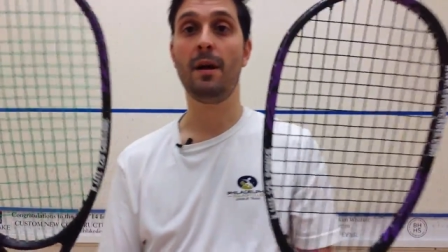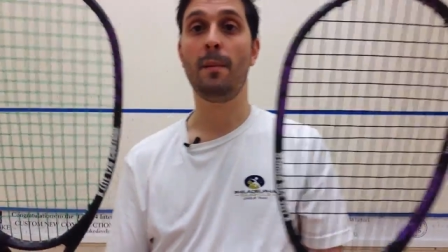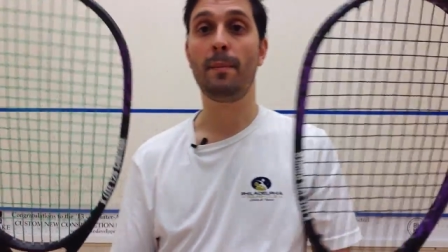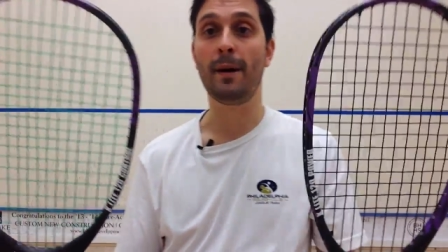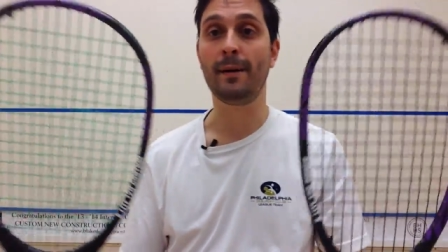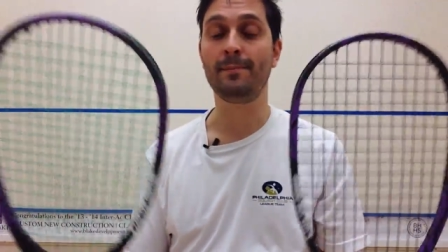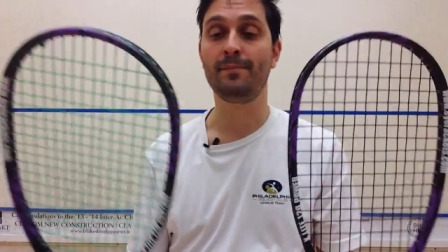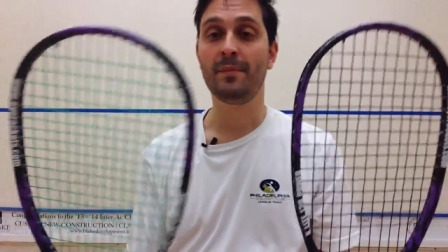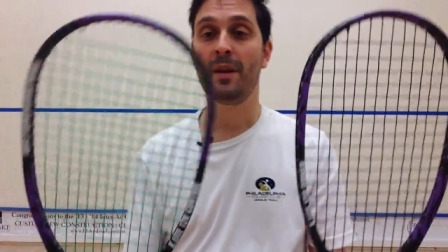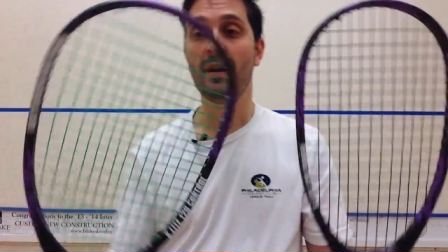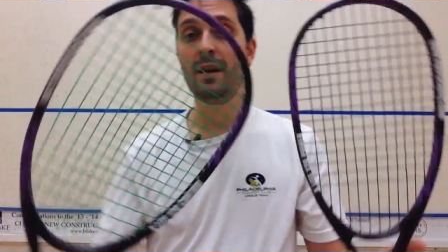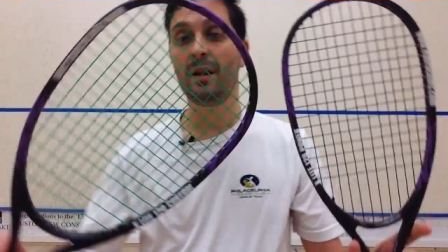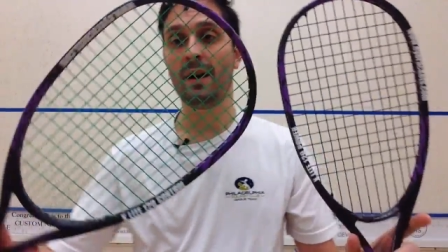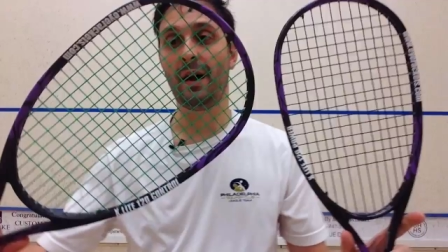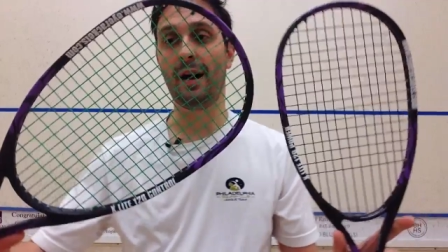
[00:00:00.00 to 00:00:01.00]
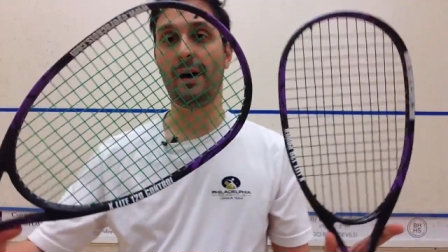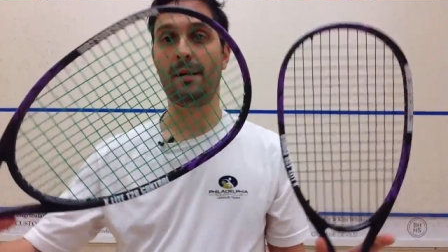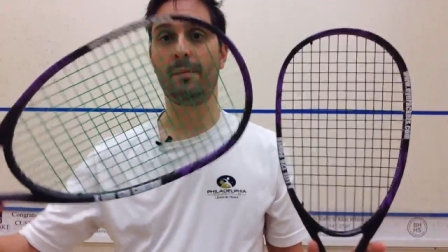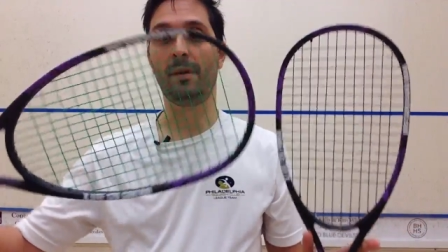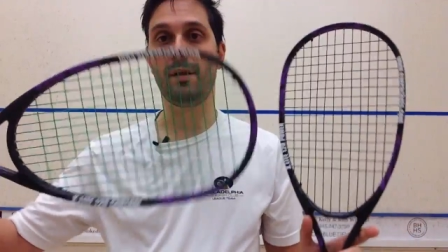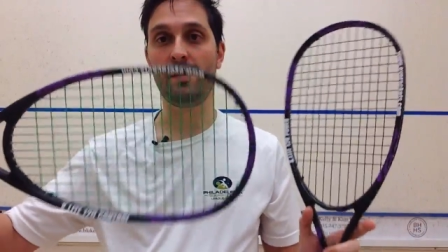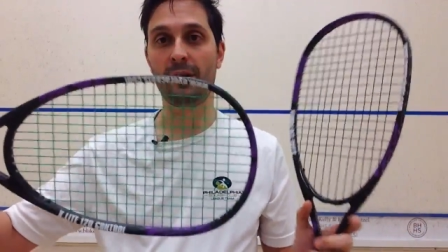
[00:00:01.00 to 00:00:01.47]
But
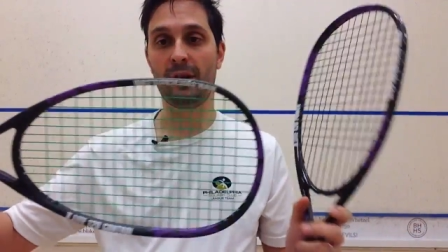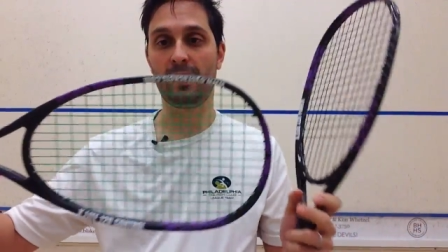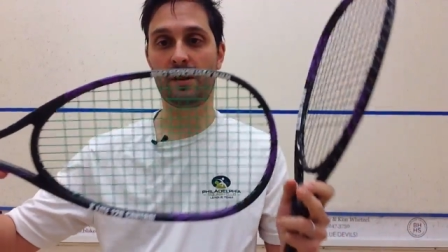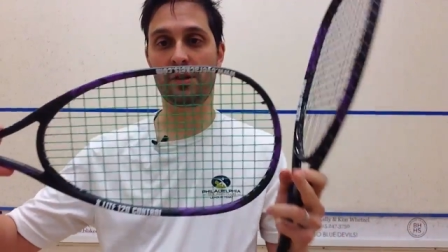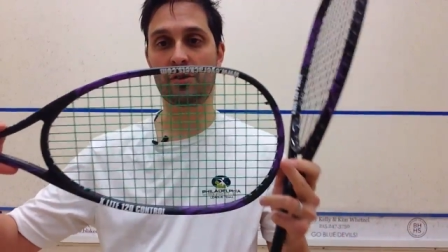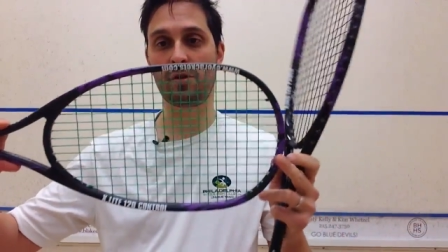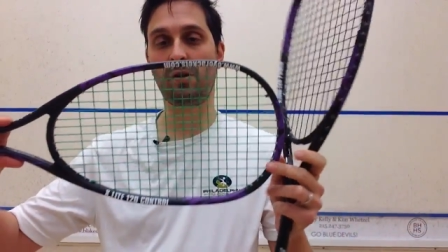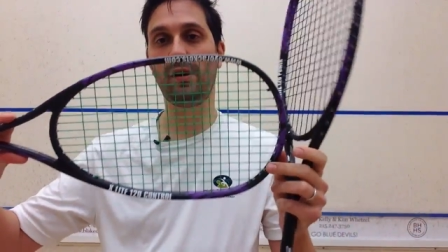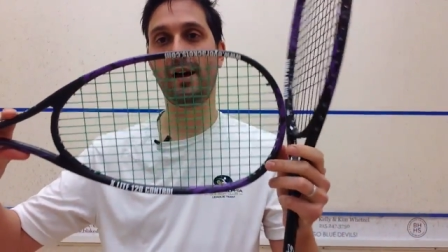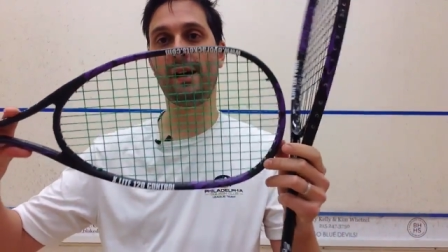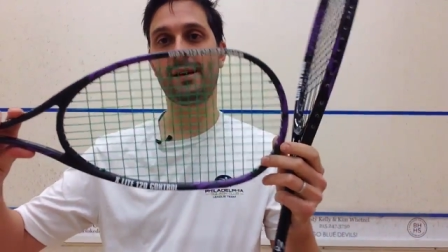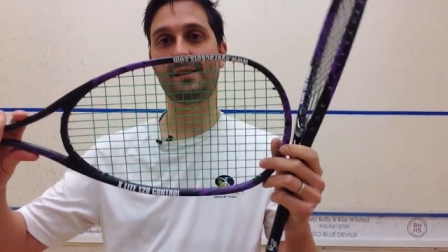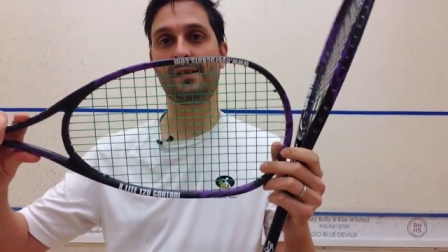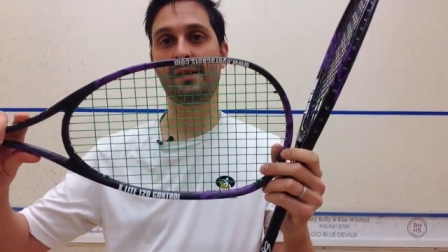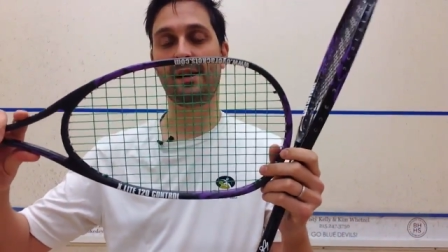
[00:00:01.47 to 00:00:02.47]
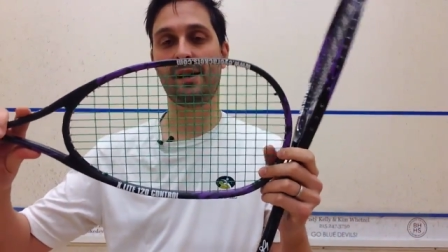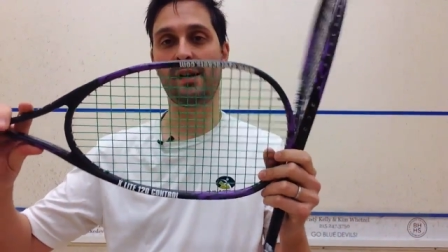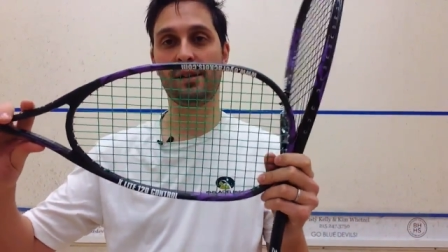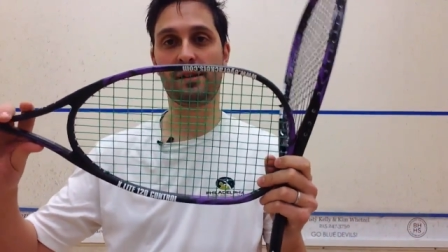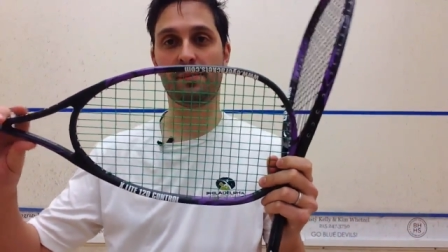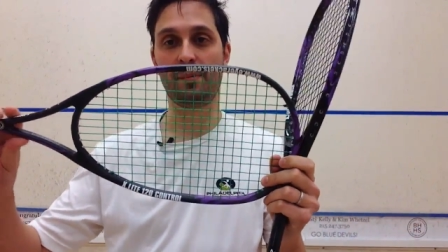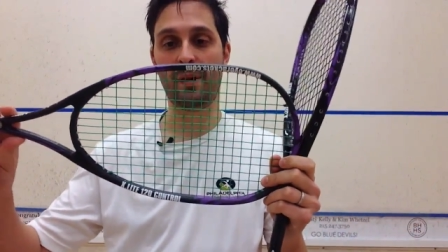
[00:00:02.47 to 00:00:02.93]
um, the control has, uh,
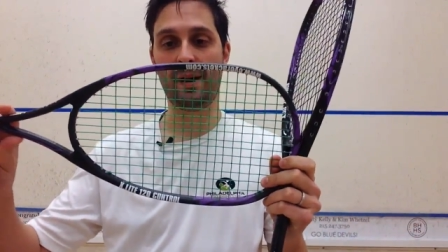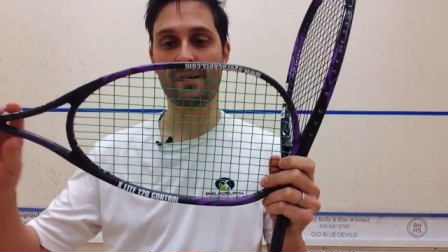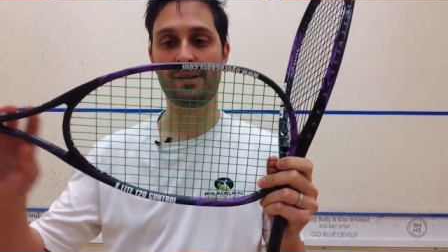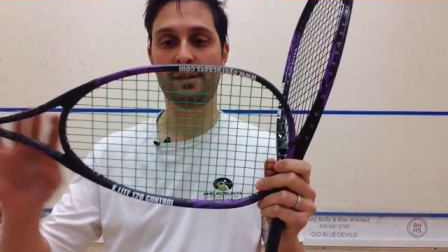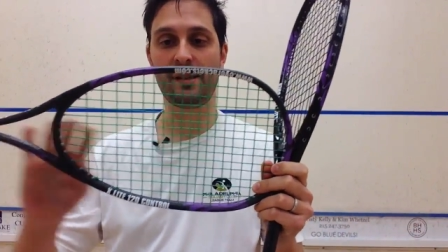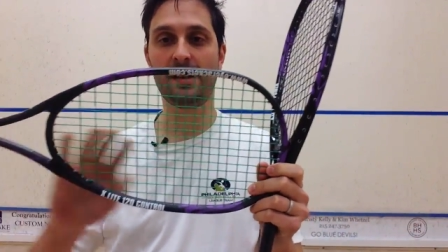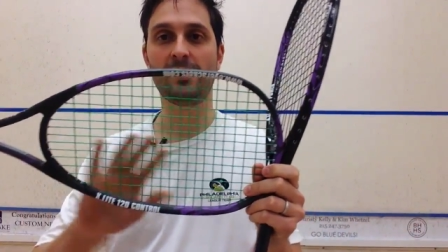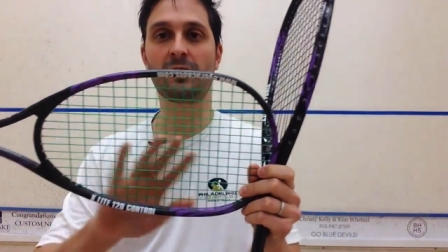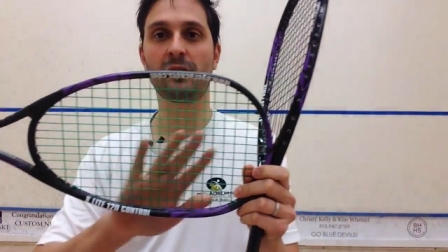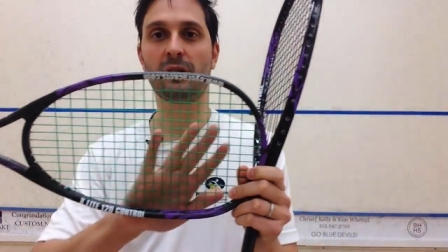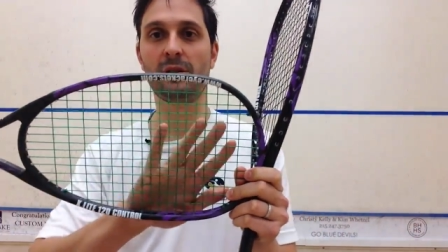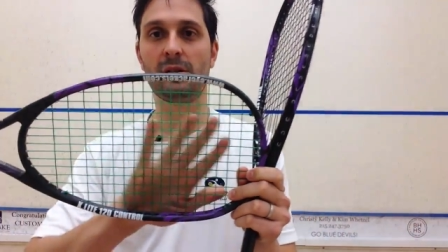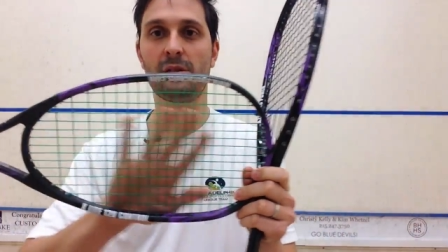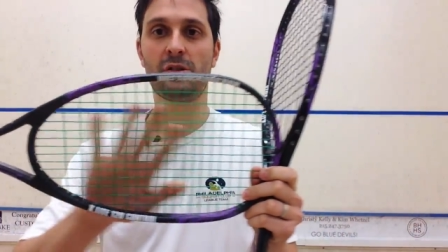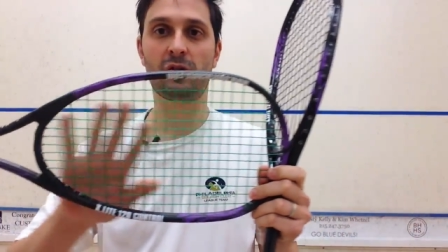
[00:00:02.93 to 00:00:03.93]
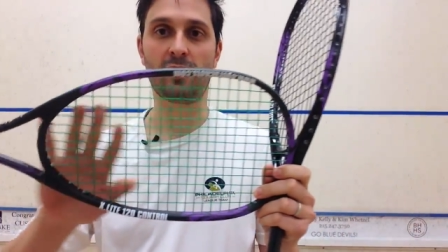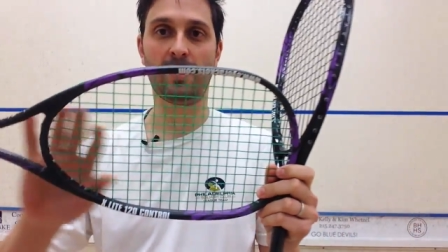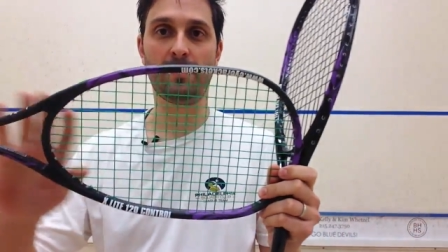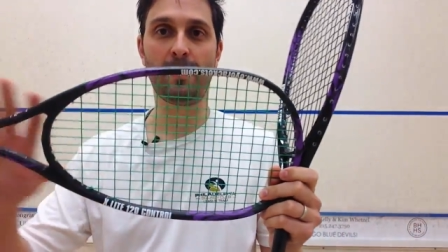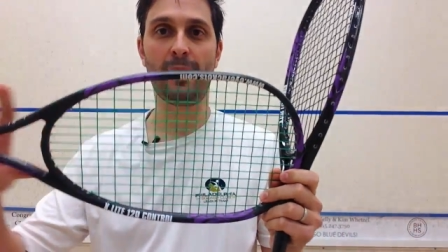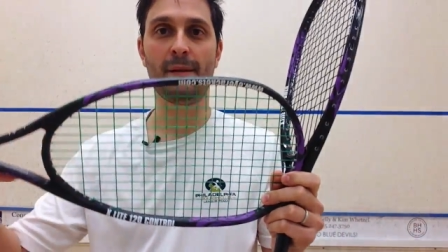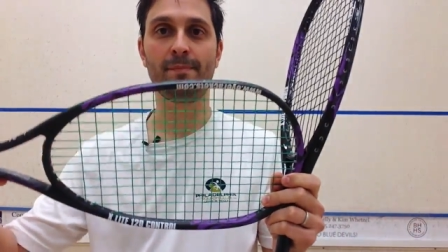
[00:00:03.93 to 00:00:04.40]
is, has a denser
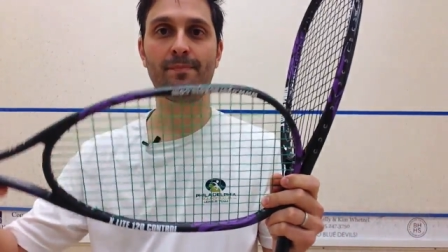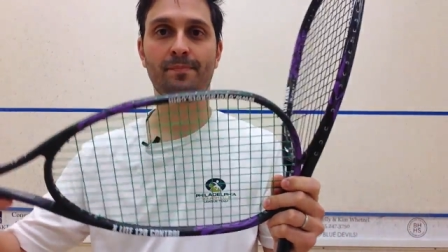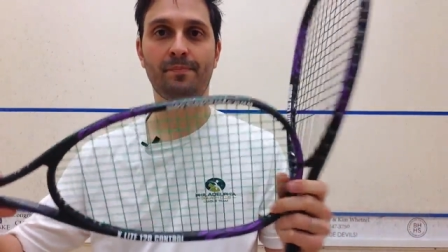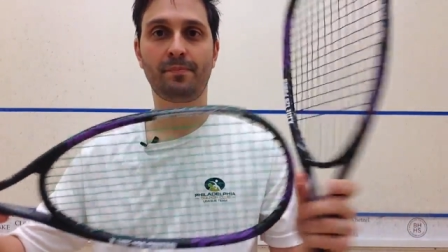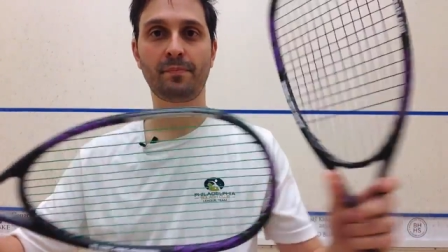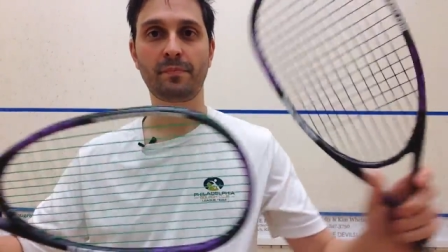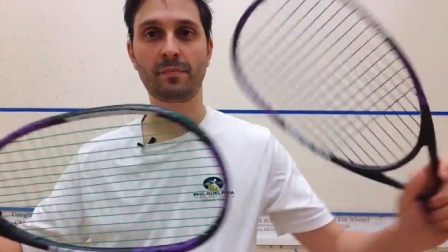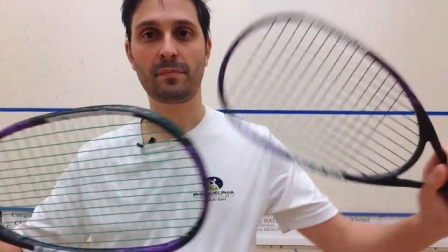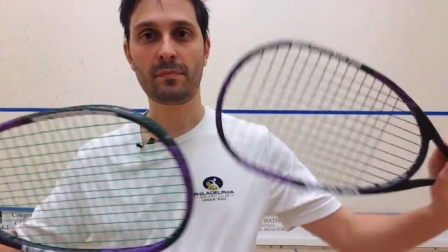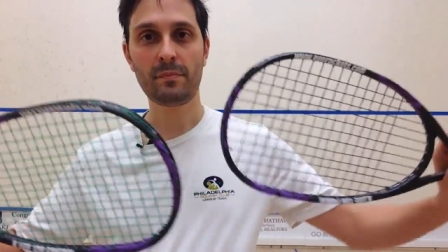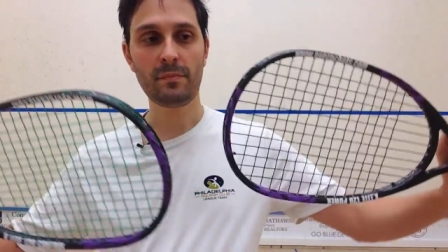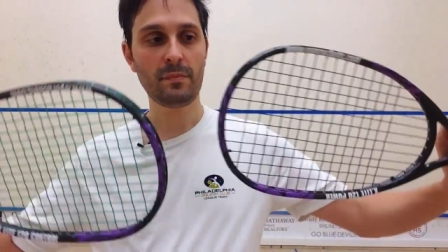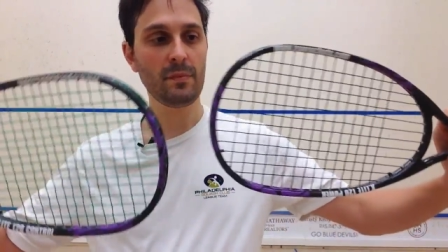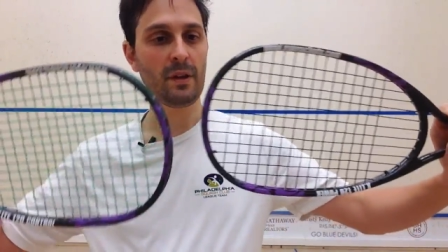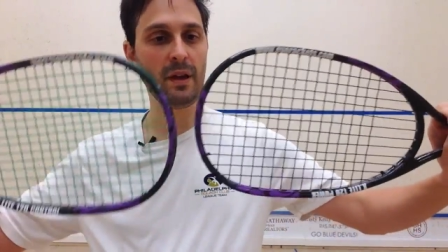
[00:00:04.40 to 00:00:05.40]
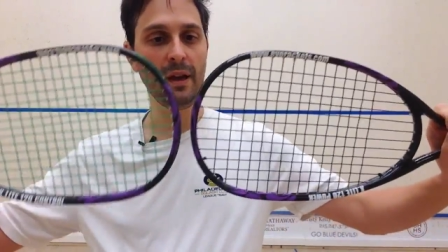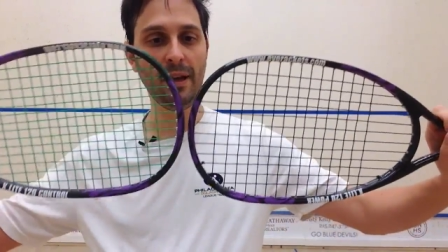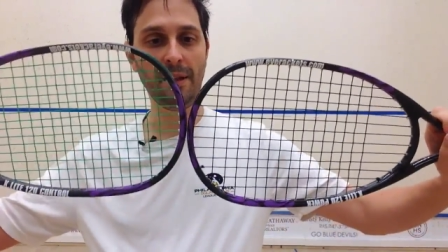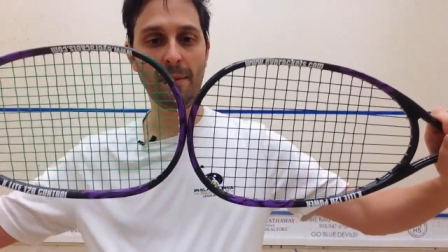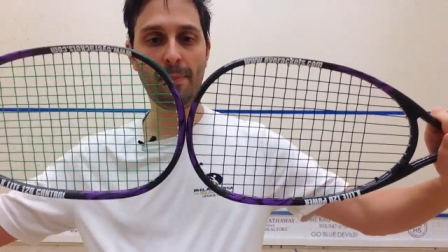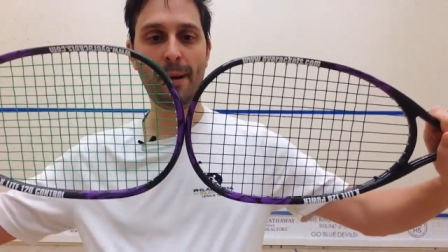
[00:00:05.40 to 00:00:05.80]
string bed and the